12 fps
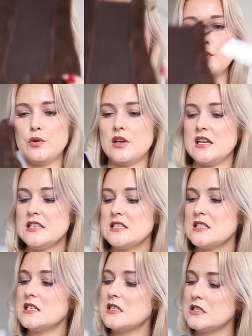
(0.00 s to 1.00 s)

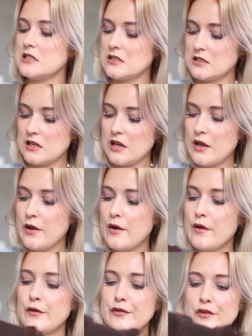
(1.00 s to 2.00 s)
booties
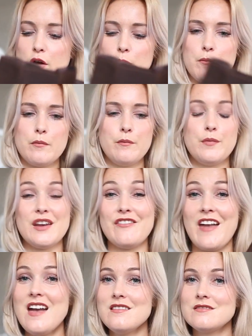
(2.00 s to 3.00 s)
from
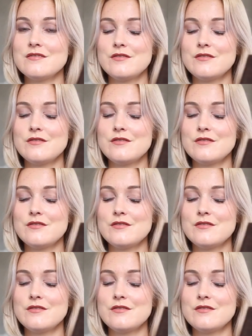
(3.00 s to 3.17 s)
Privé